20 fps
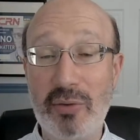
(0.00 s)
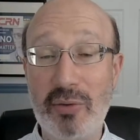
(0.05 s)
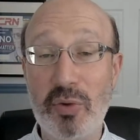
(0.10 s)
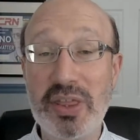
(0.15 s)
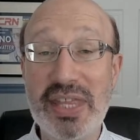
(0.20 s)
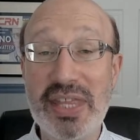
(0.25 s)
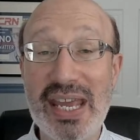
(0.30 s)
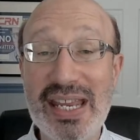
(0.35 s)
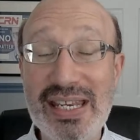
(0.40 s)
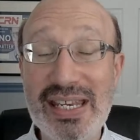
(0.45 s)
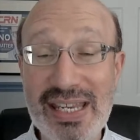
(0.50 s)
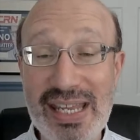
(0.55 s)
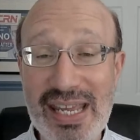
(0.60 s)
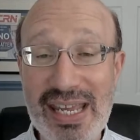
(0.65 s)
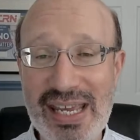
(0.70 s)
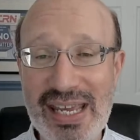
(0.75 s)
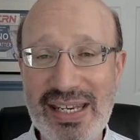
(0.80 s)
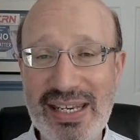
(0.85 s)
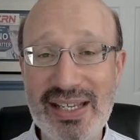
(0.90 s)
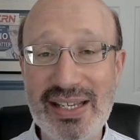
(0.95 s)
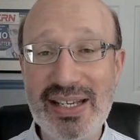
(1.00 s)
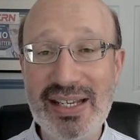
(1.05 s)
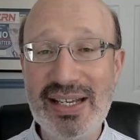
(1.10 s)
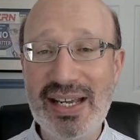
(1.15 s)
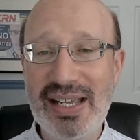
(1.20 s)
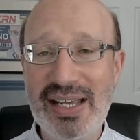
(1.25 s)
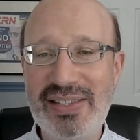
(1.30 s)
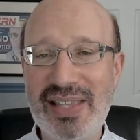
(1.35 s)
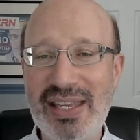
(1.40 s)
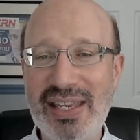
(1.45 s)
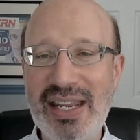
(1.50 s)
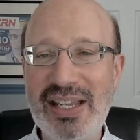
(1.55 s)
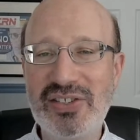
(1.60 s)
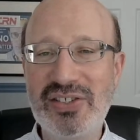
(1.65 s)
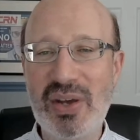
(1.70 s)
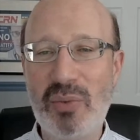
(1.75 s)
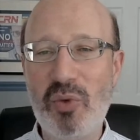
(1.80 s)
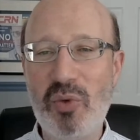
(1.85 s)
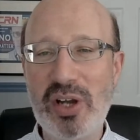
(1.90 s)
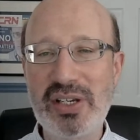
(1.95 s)
What they need is they need
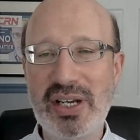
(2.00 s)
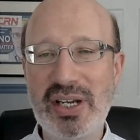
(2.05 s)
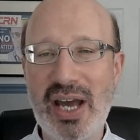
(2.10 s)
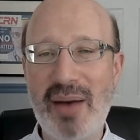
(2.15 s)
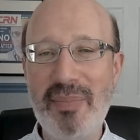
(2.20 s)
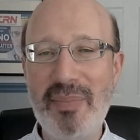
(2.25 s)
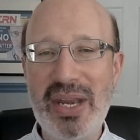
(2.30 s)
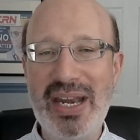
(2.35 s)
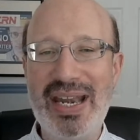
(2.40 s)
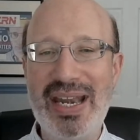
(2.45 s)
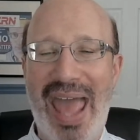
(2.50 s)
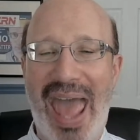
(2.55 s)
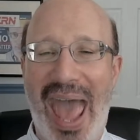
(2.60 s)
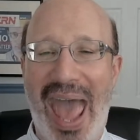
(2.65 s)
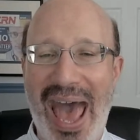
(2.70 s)
someone to come in and